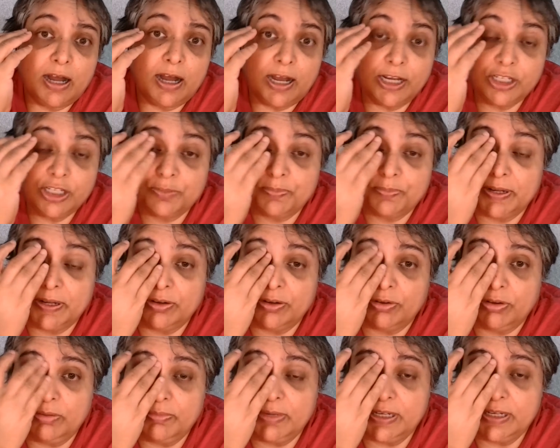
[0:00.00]
I spend
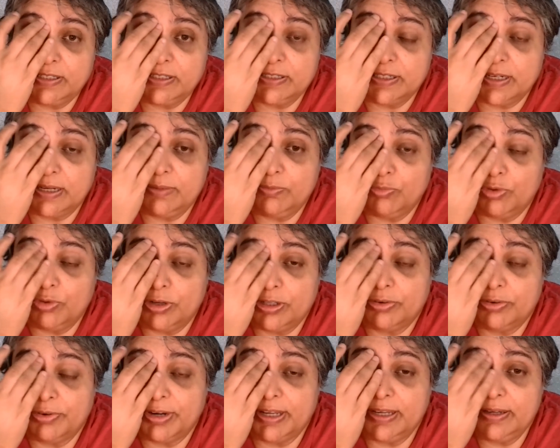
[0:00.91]
all my time
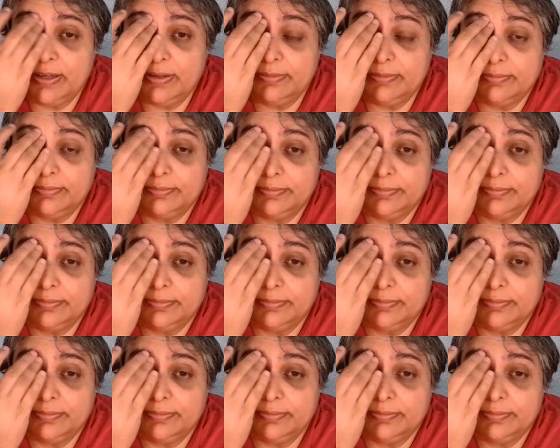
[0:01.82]
wondering,